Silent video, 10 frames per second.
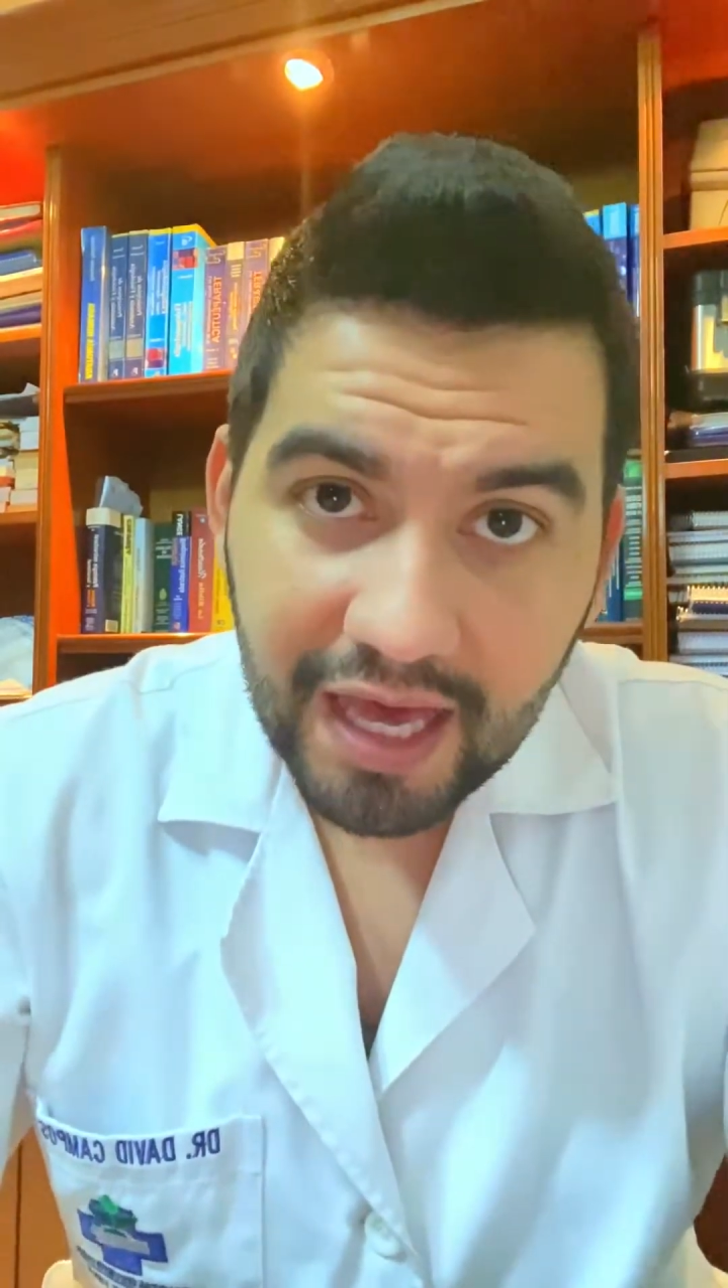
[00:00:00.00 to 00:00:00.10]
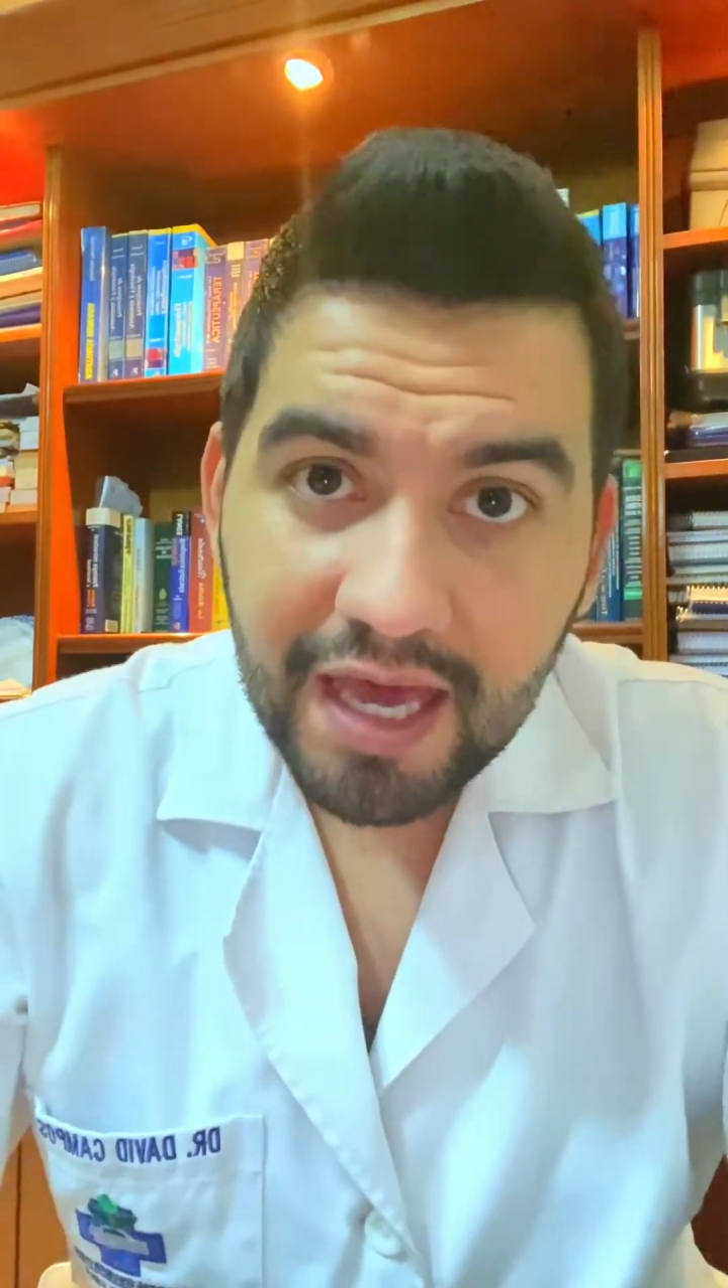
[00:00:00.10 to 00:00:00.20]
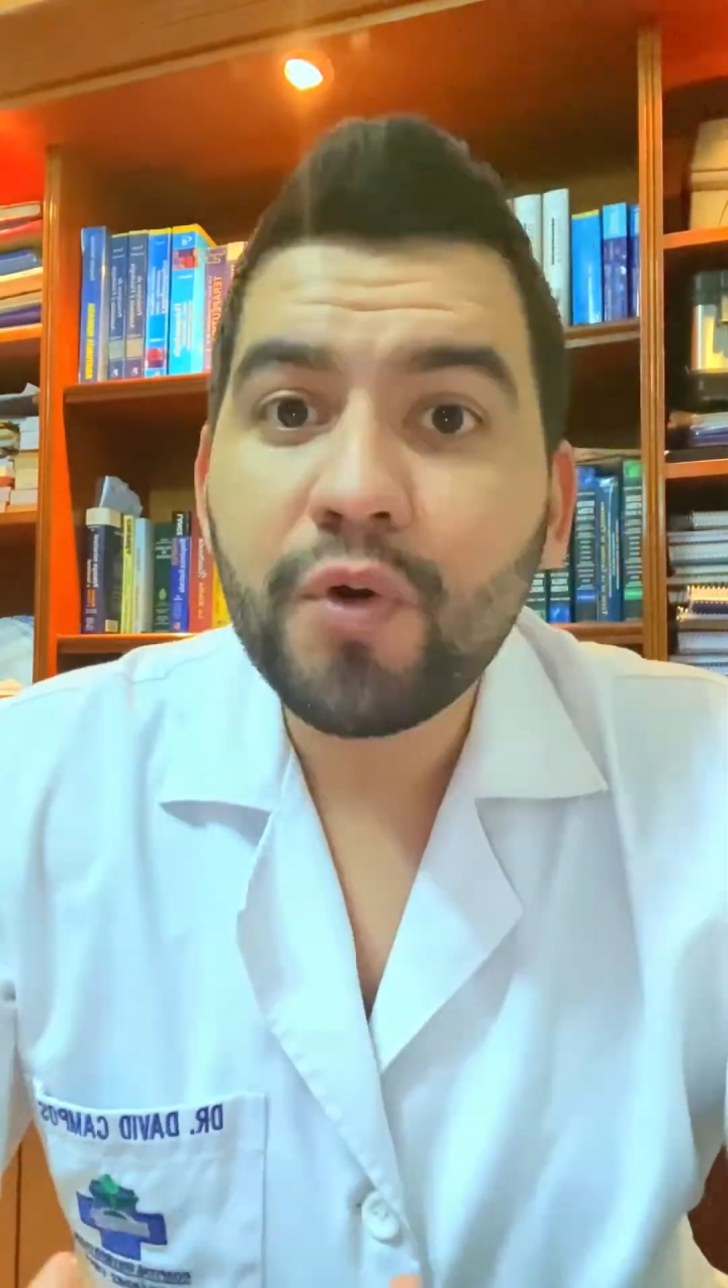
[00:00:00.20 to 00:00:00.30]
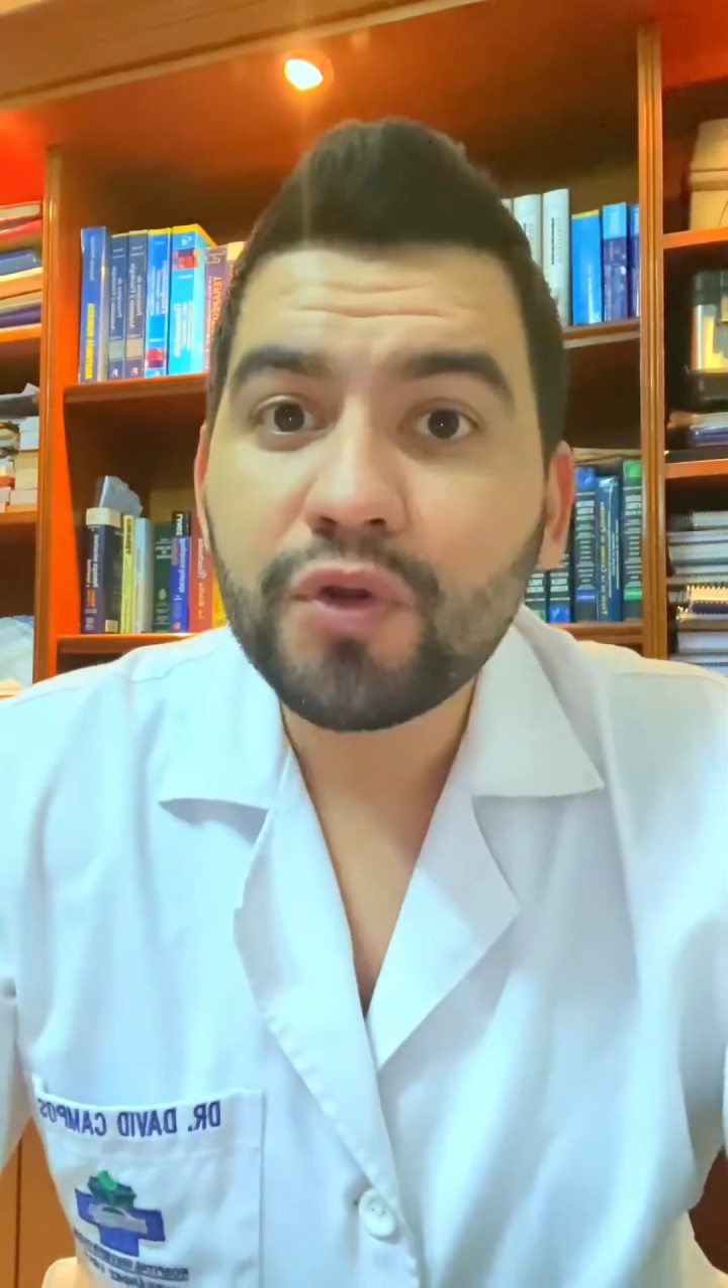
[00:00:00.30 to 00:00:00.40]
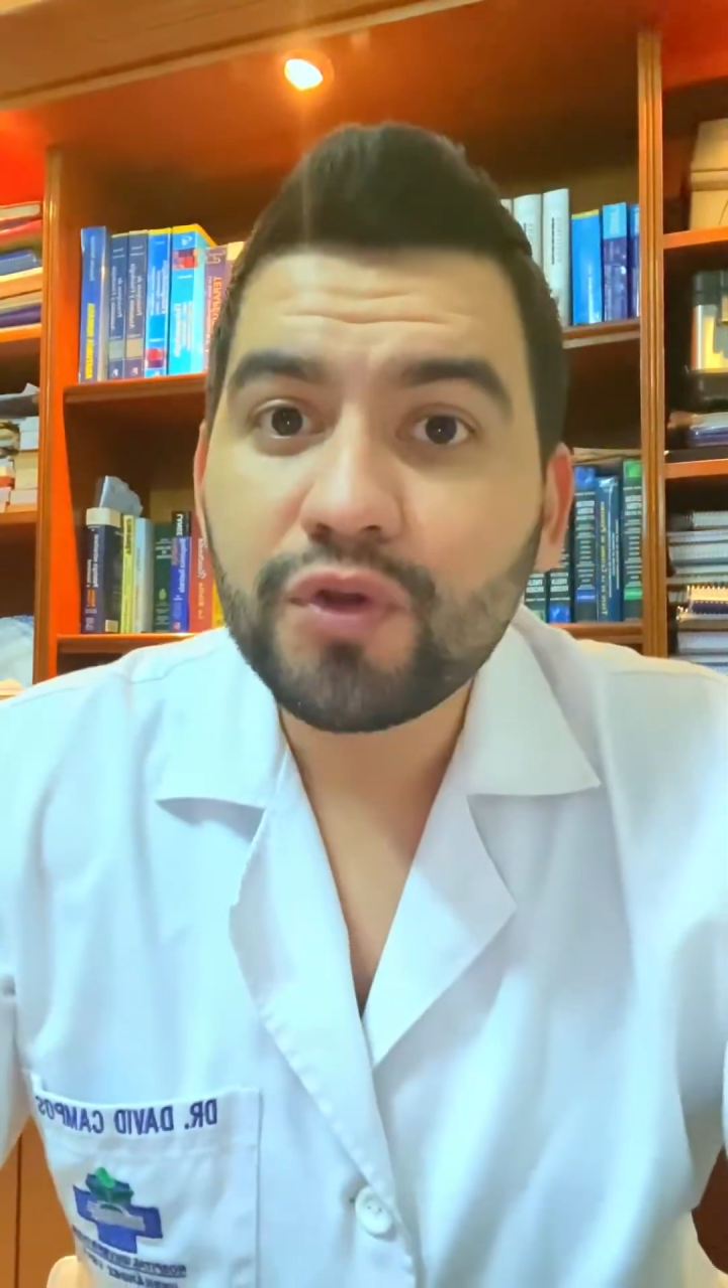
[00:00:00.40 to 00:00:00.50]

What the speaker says: the whole